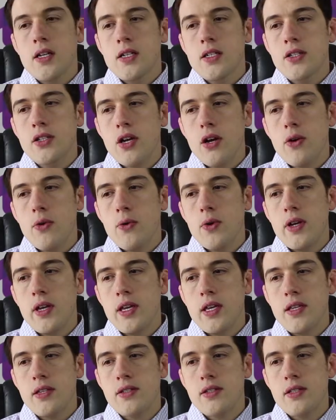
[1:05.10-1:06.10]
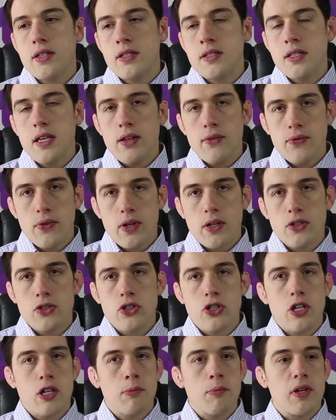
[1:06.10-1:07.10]
So it's not
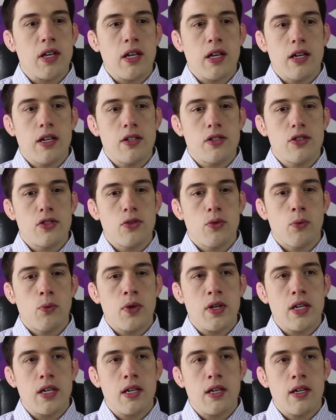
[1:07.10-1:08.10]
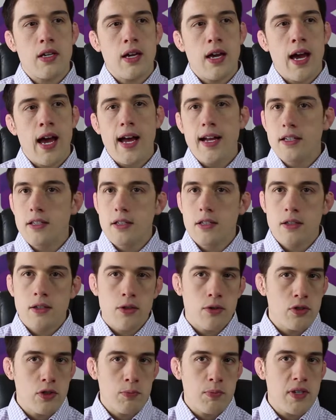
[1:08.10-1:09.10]
functioning because we had
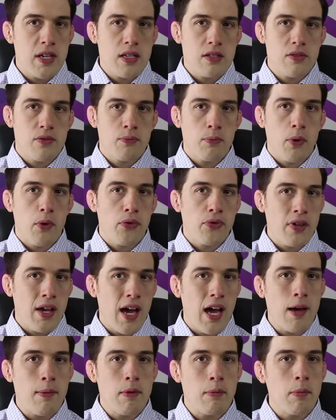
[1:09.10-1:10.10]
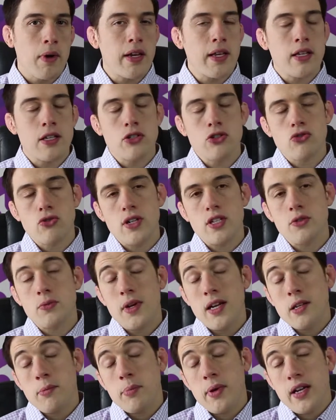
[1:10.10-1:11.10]
to, just because of both time and money constraints,
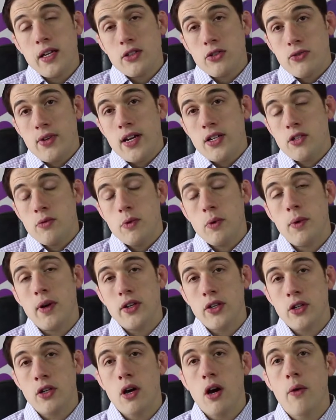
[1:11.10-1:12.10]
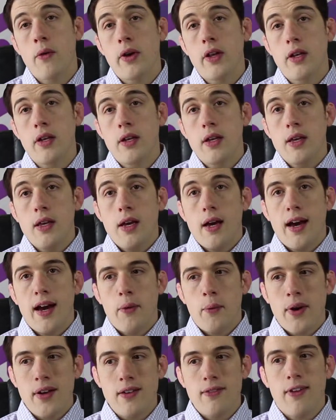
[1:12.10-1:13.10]
we had to pick a direction we wanted to go in
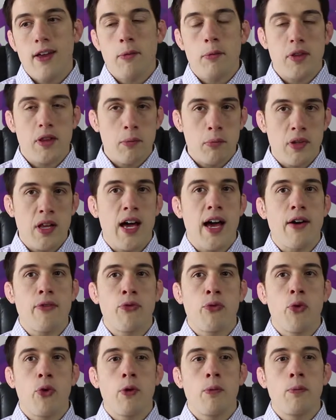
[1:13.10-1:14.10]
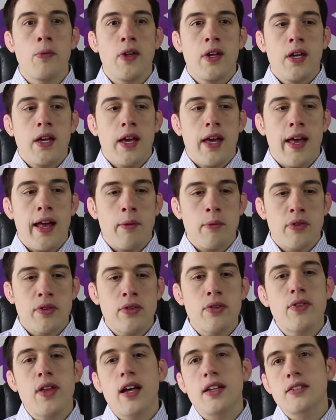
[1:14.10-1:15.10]
when developing the platform. And with
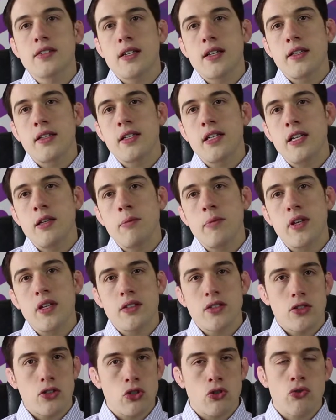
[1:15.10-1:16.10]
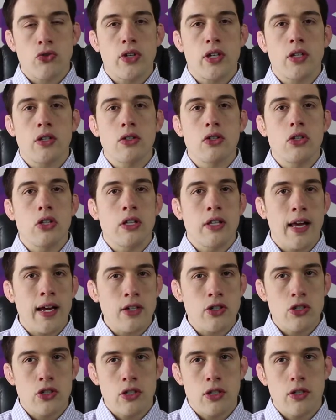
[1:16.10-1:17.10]
2018 being such a critical
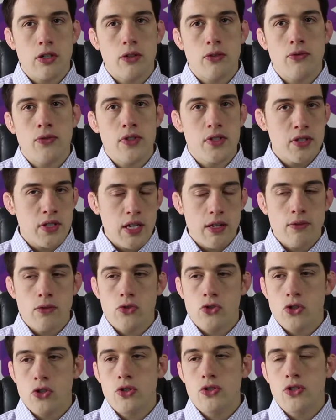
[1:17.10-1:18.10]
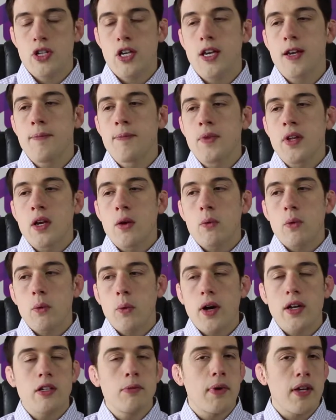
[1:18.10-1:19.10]
election year for the state of New Jersey, we
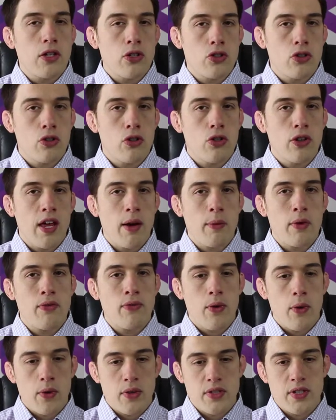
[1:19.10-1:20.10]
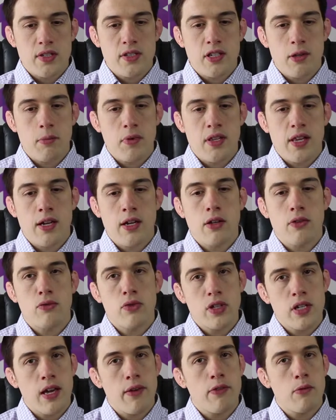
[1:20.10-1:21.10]
wanted to make sure that we focused on something that could
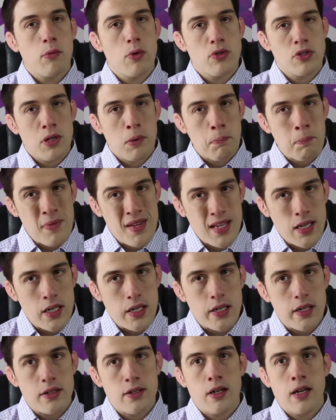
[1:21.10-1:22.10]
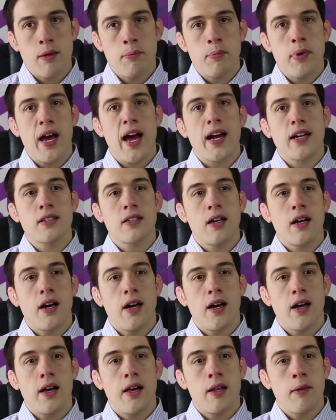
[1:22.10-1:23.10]
really have the most immediate impact
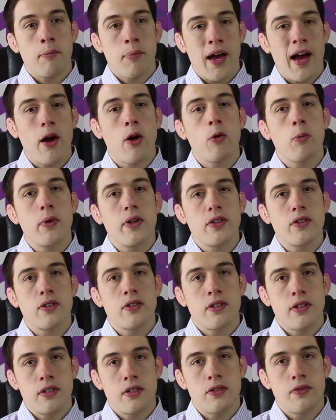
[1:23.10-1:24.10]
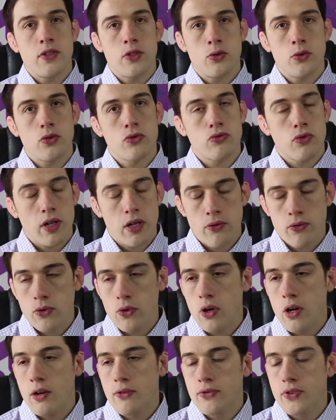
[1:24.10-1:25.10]
and empowerment to individuals running for
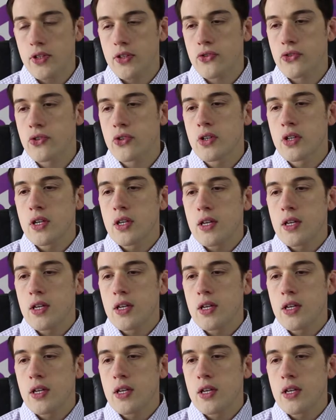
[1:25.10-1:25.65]
office.